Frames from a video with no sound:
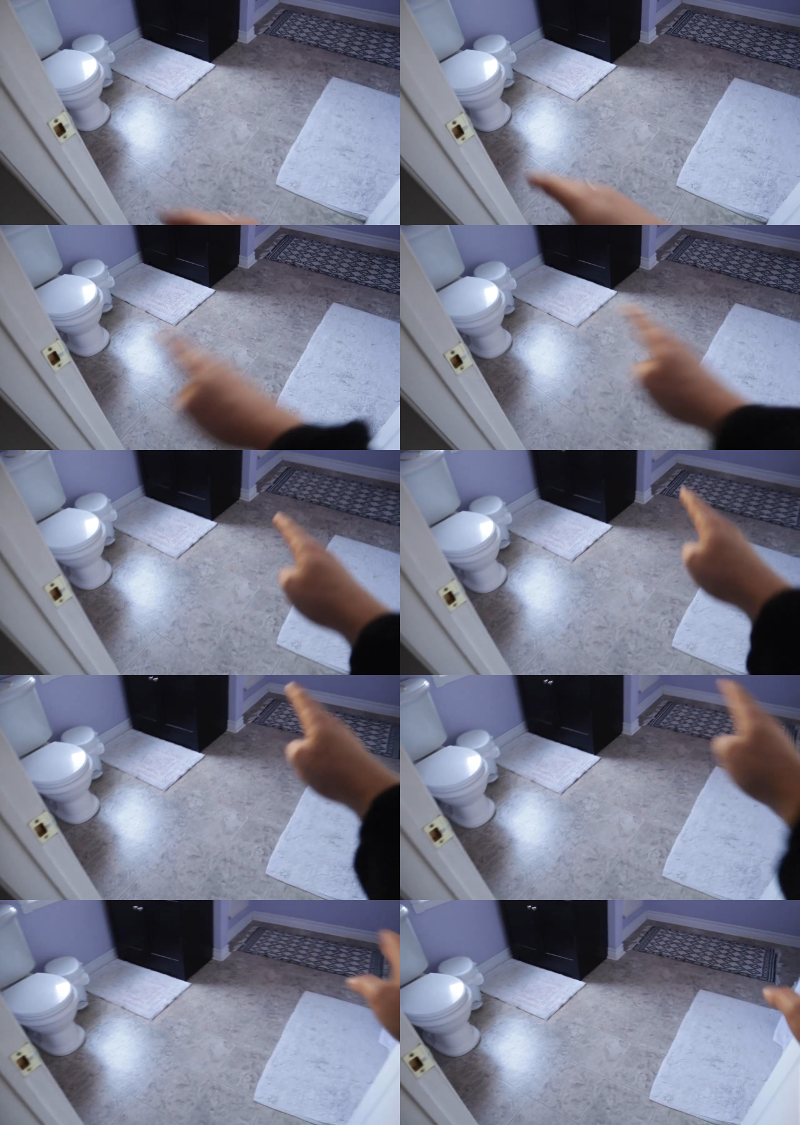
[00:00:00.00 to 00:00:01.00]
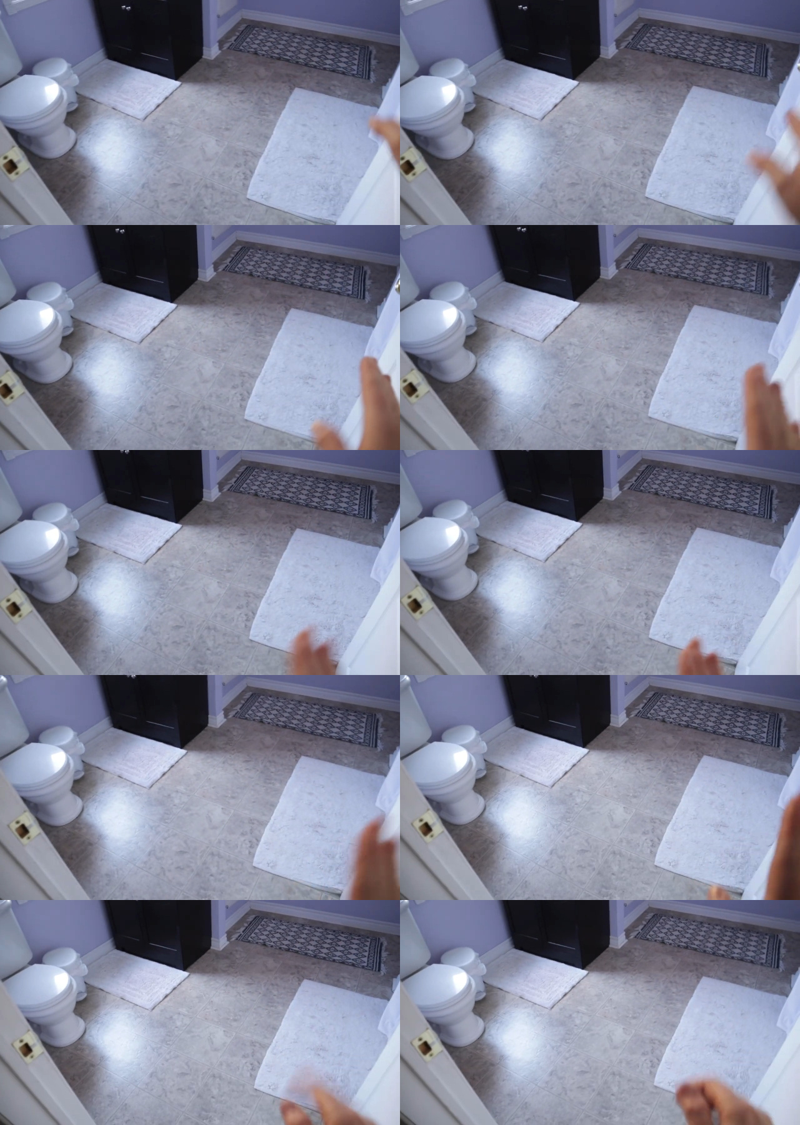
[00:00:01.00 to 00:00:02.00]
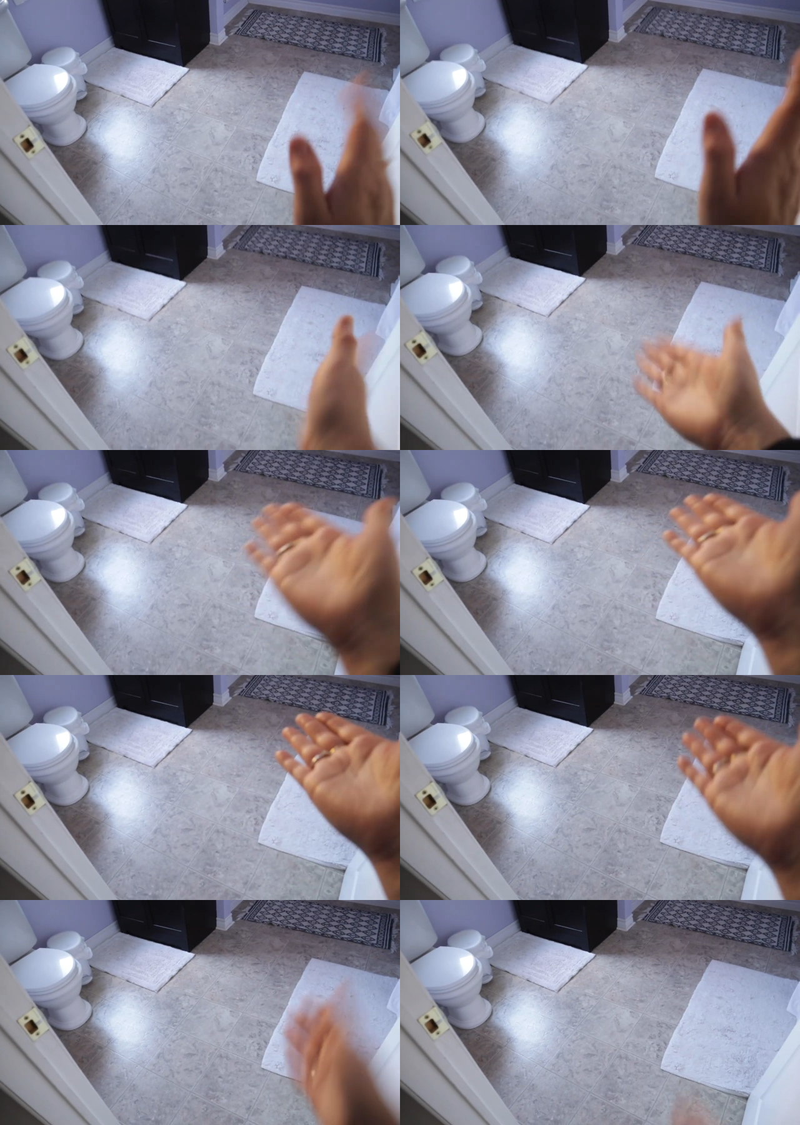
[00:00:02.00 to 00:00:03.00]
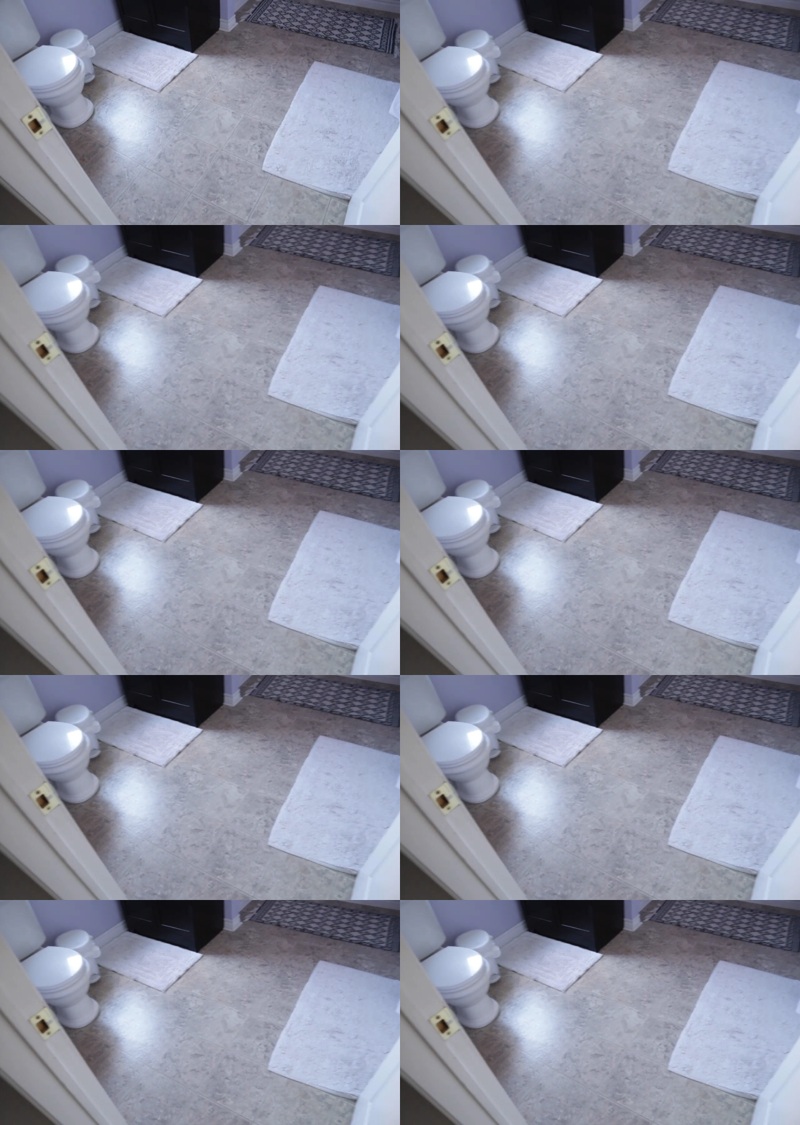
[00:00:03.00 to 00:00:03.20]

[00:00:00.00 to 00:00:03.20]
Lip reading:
[unreadable: no face in view]